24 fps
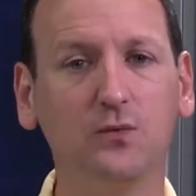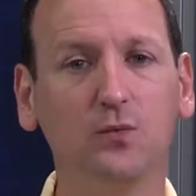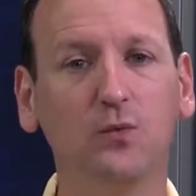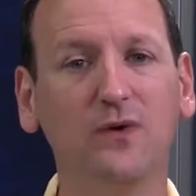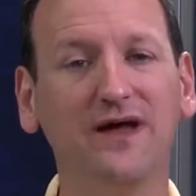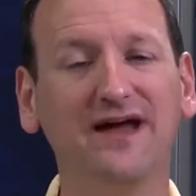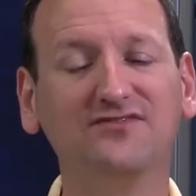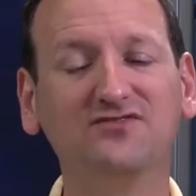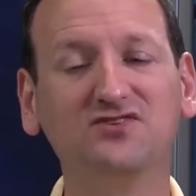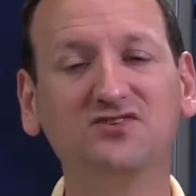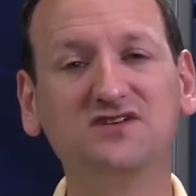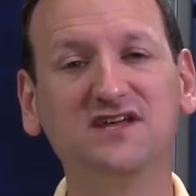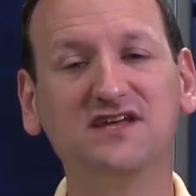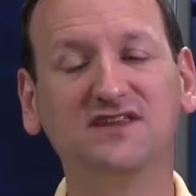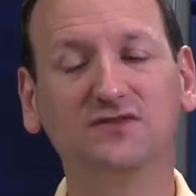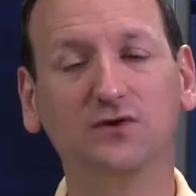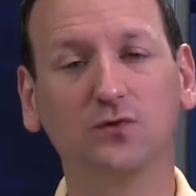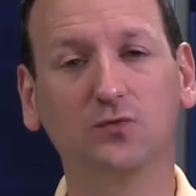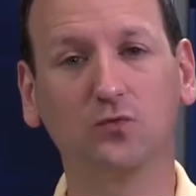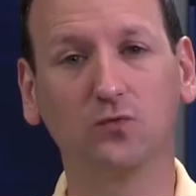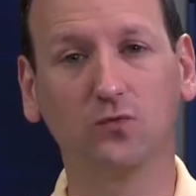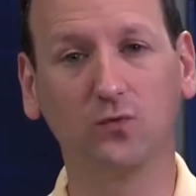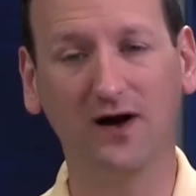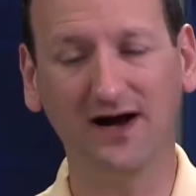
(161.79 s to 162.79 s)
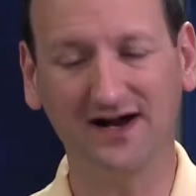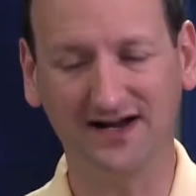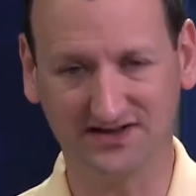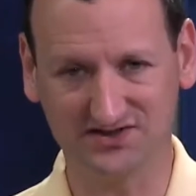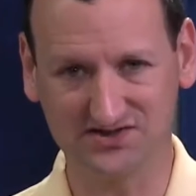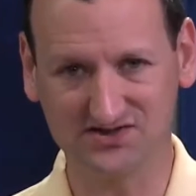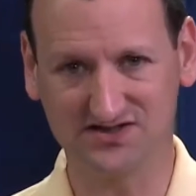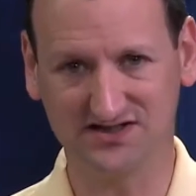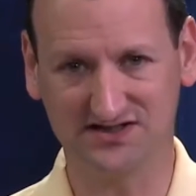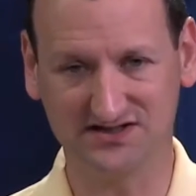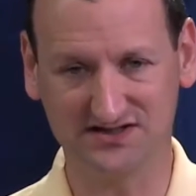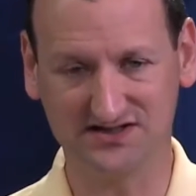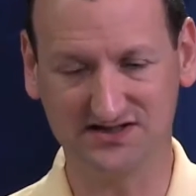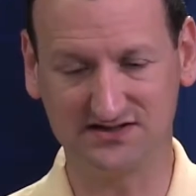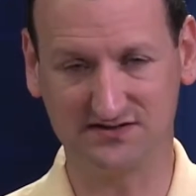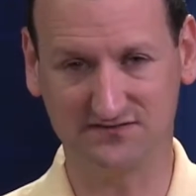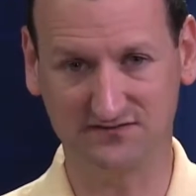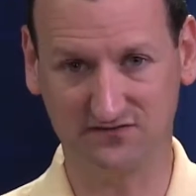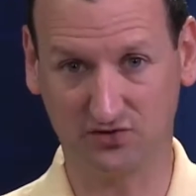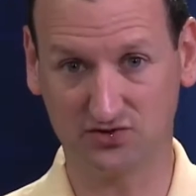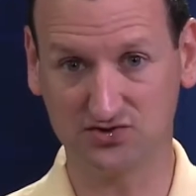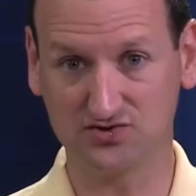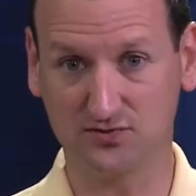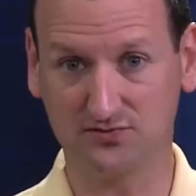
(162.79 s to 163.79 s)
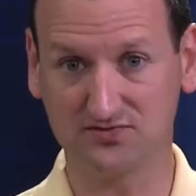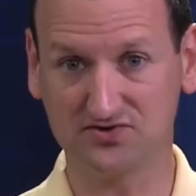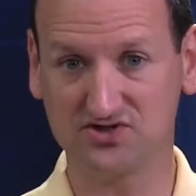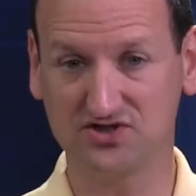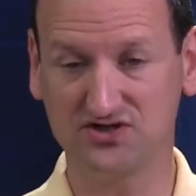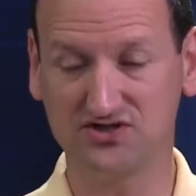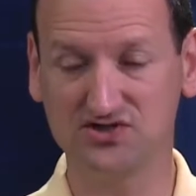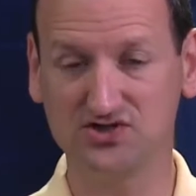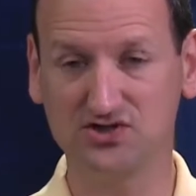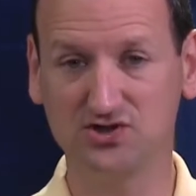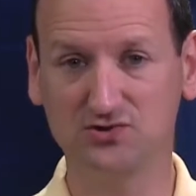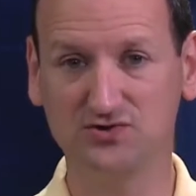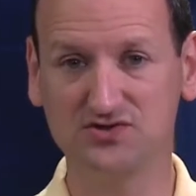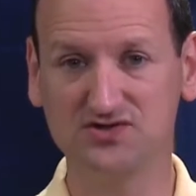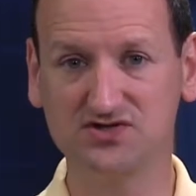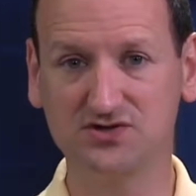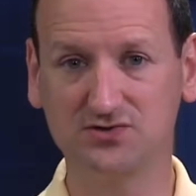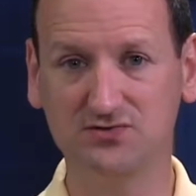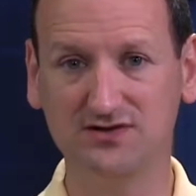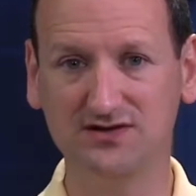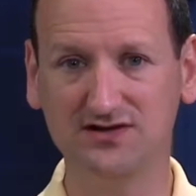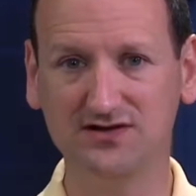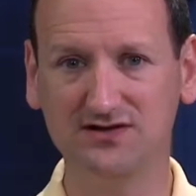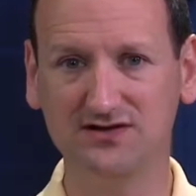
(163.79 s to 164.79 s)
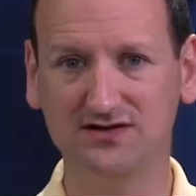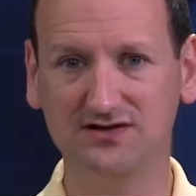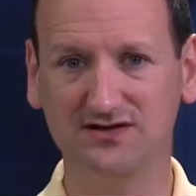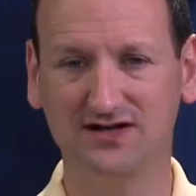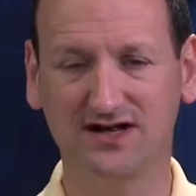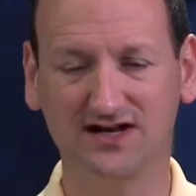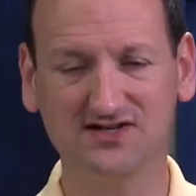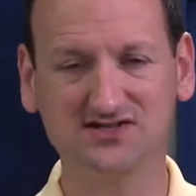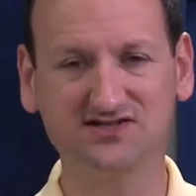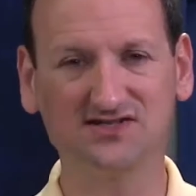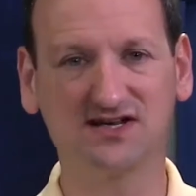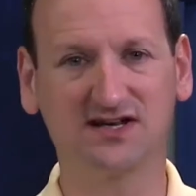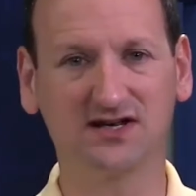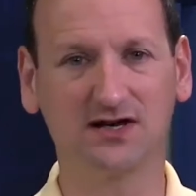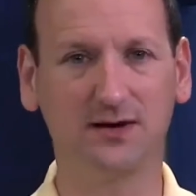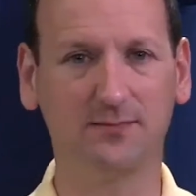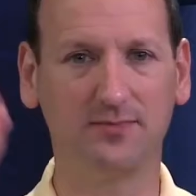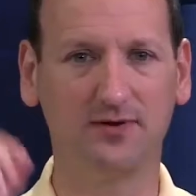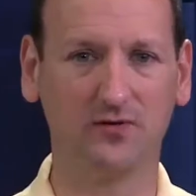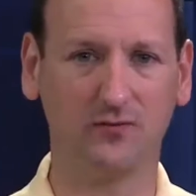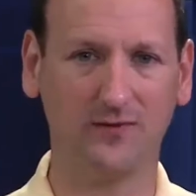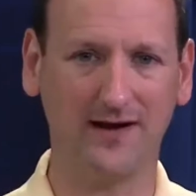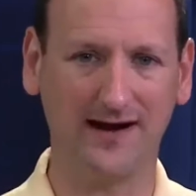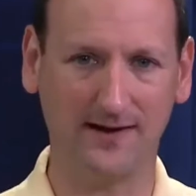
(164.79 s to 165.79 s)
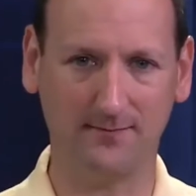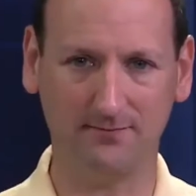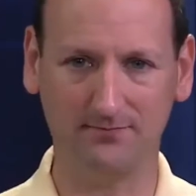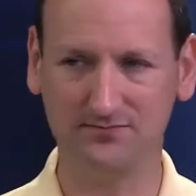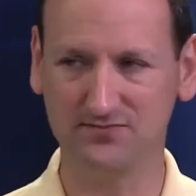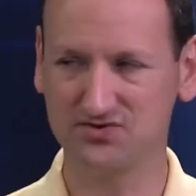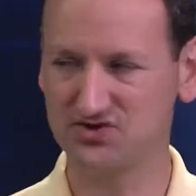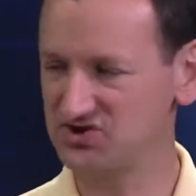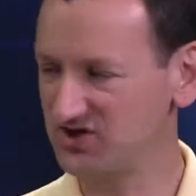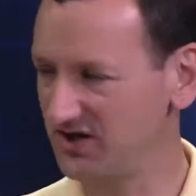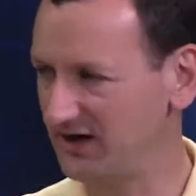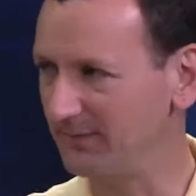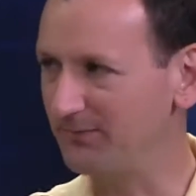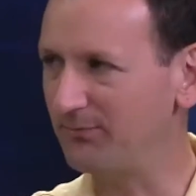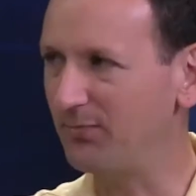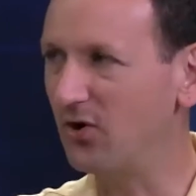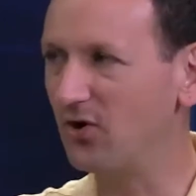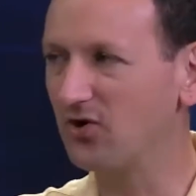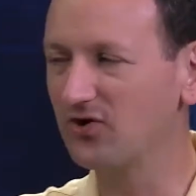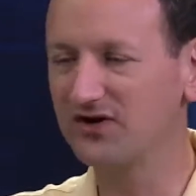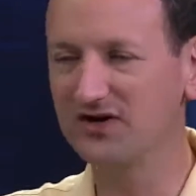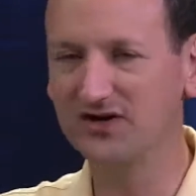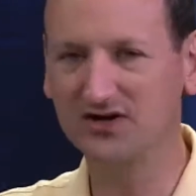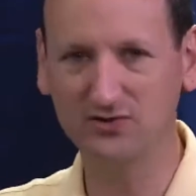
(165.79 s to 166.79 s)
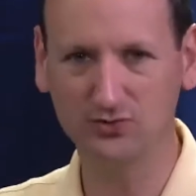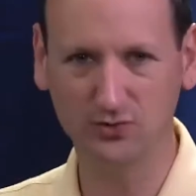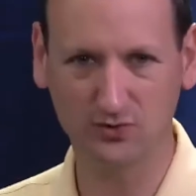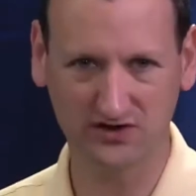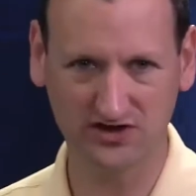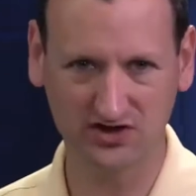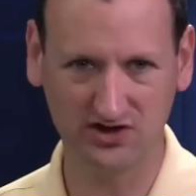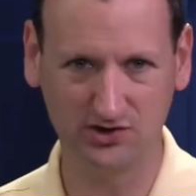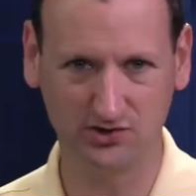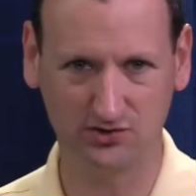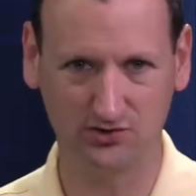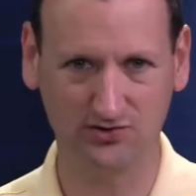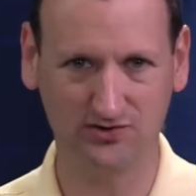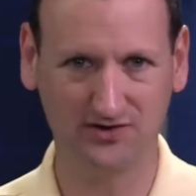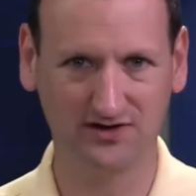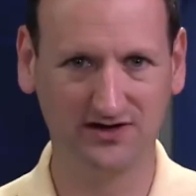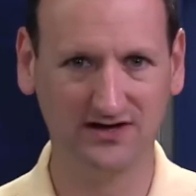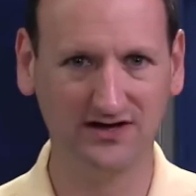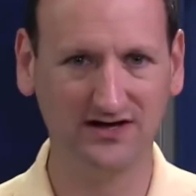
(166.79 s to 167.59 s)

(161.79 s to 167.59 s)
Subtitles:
we have to take the writes that virtual machine 2 is doing and stick it up in RAM. Just kind of park it into a queue.